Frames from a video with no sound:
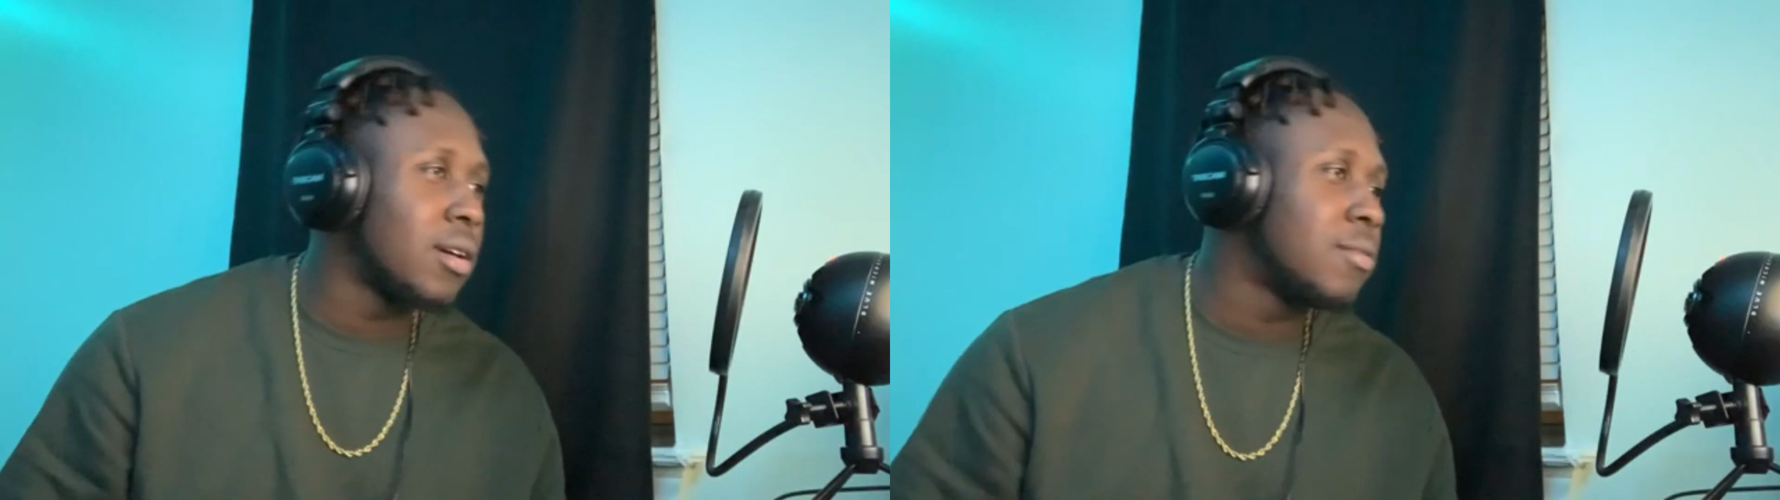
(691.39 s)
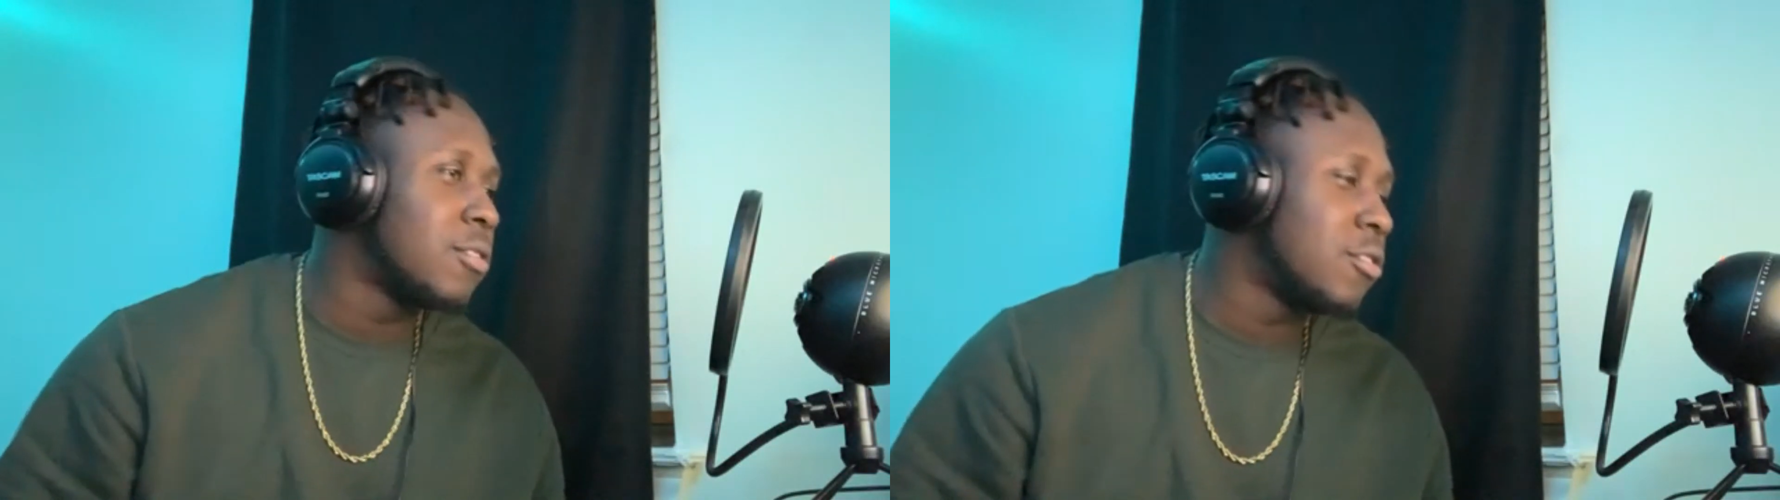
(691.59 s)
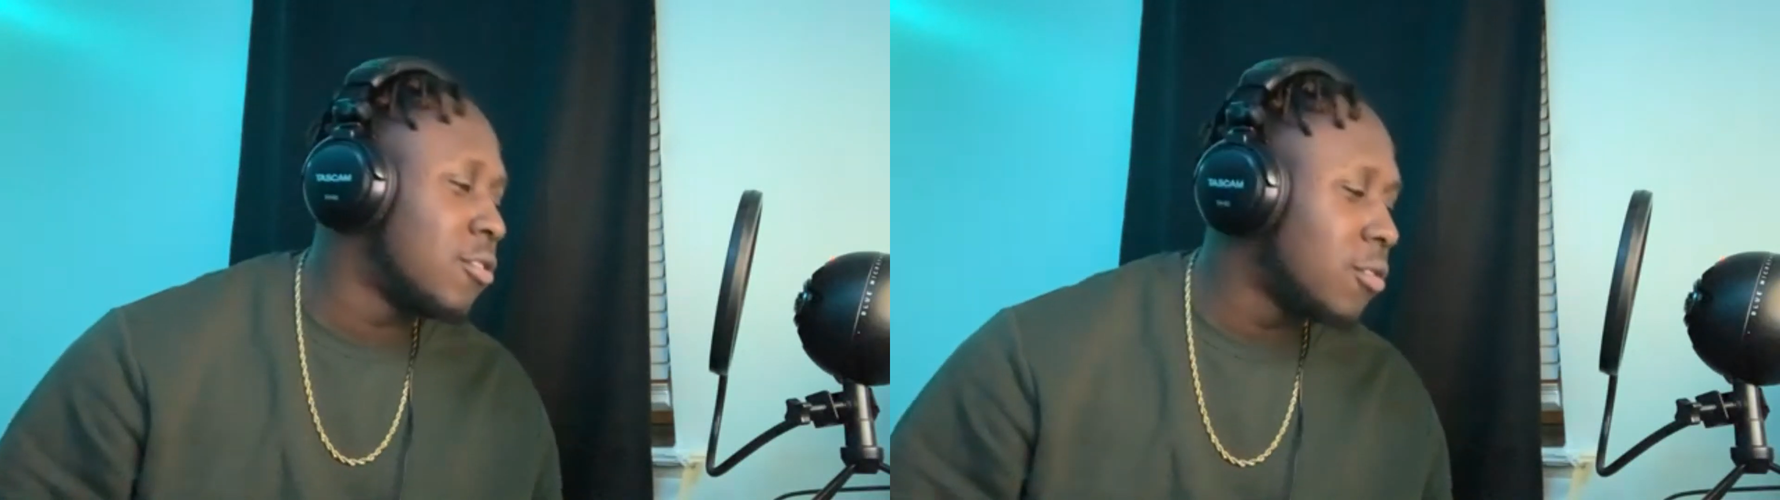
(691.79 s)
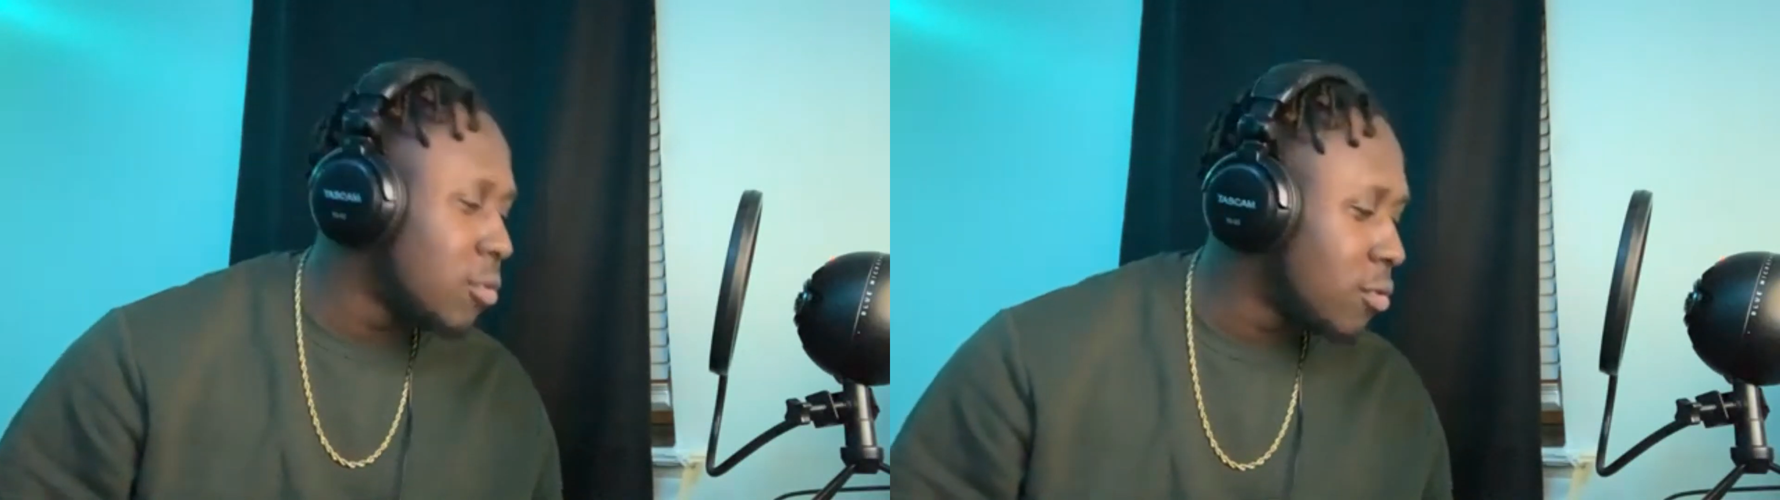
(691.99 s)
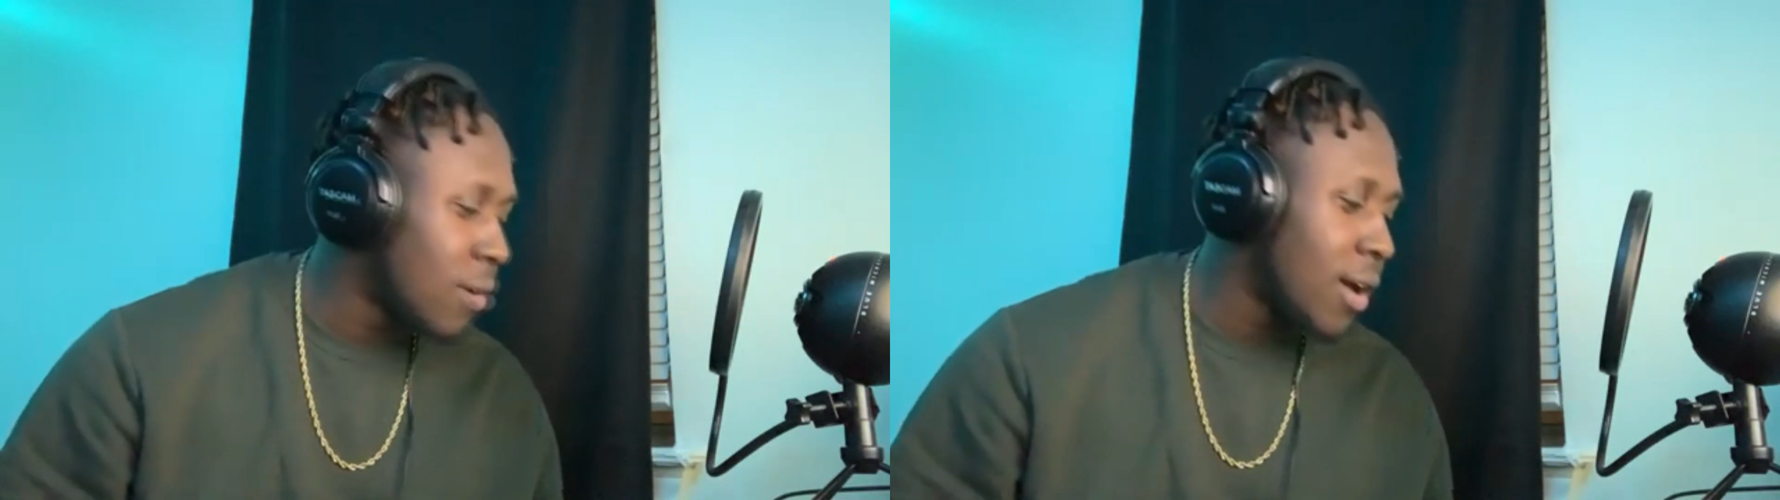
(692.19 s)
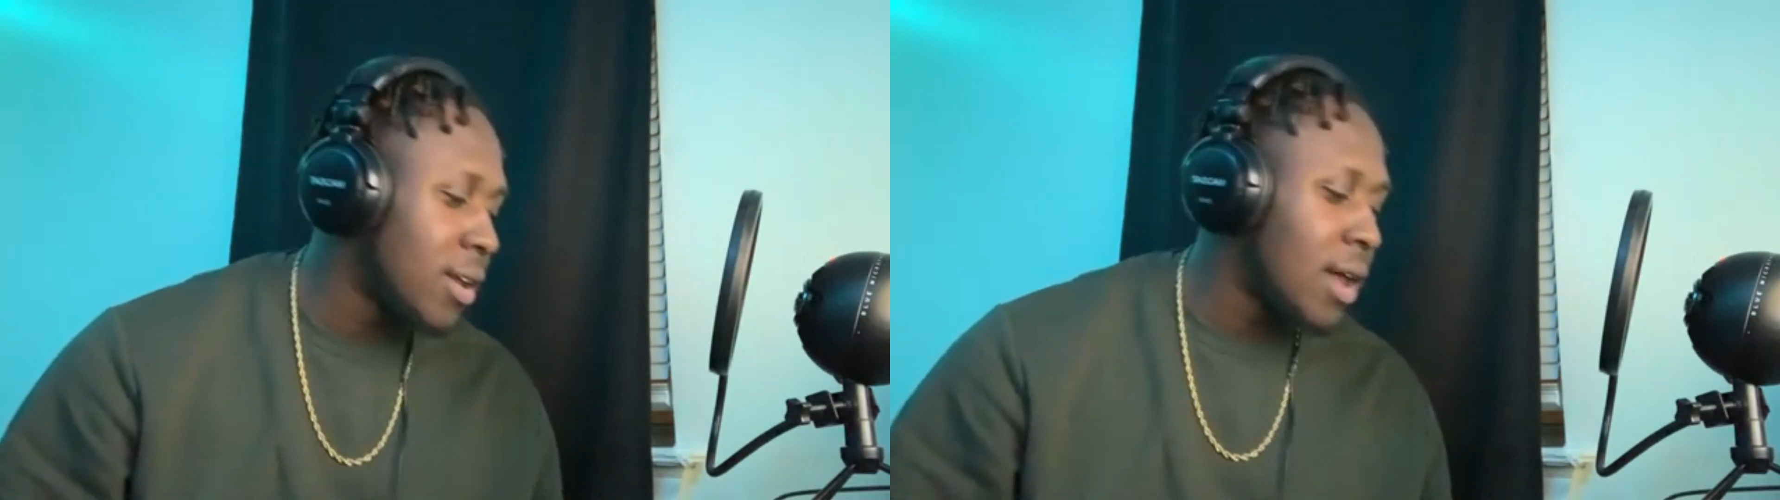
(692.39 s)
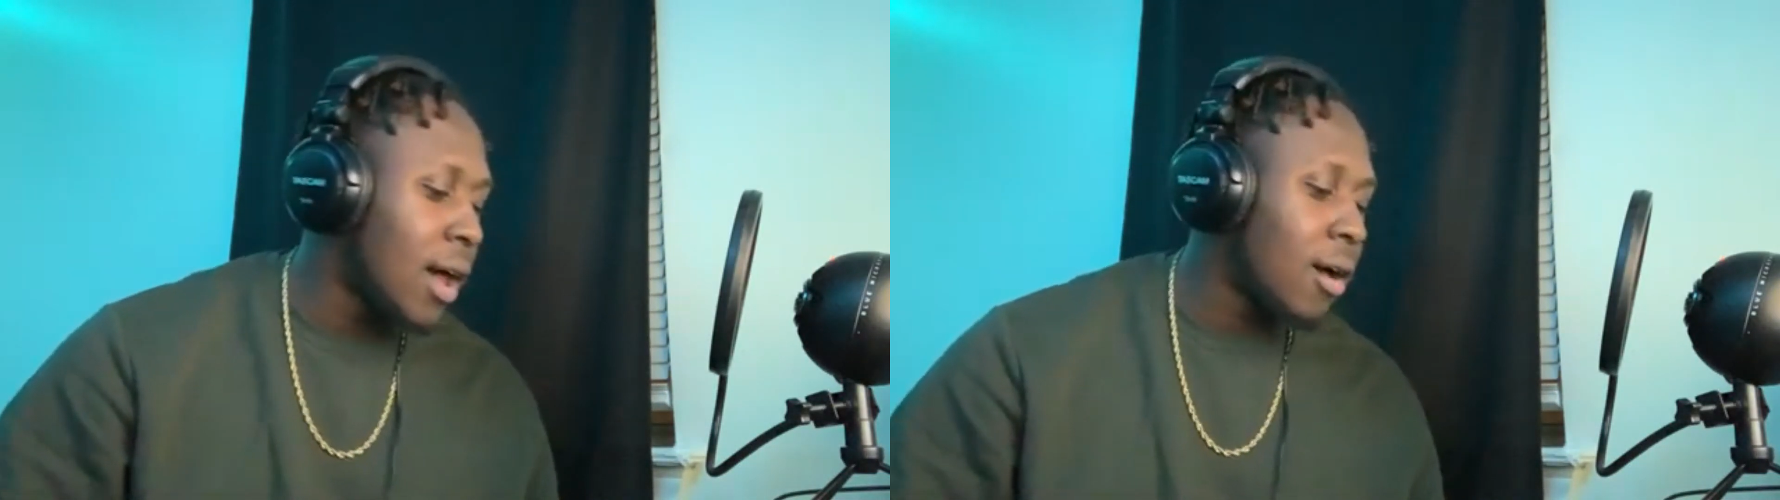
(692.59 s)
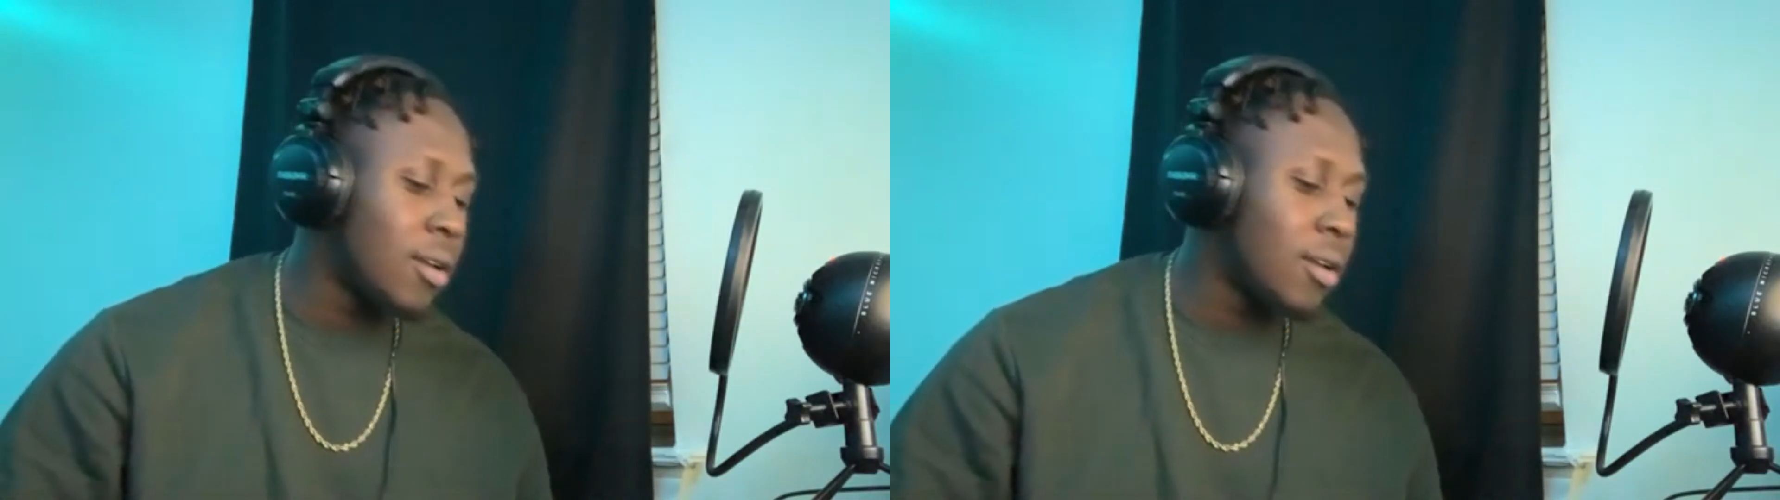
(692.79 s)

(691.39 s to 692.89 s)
comes to shoes right now.